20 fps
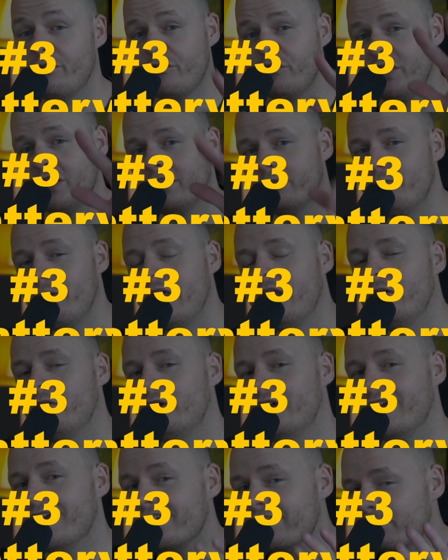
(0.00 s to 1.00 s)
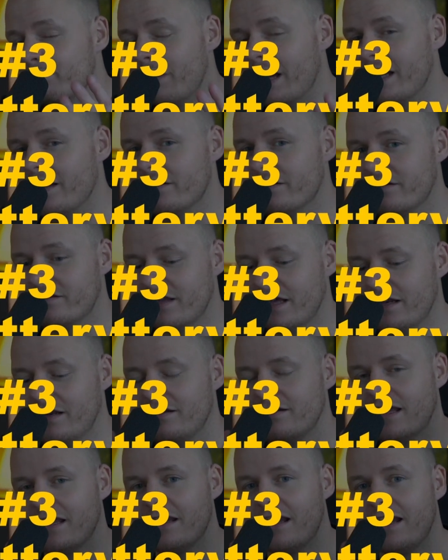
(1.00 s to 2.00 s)
three is battery. It's my
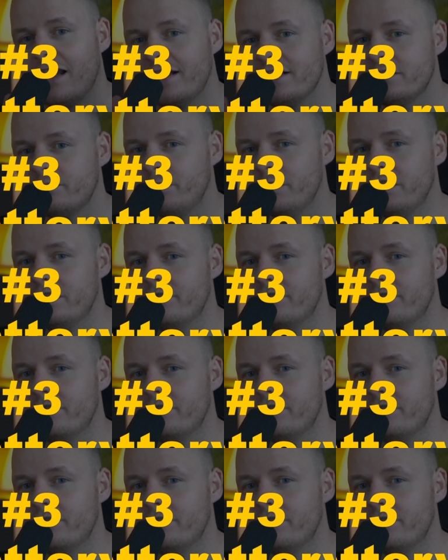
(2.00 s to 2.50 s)
understanding that a Lightspeed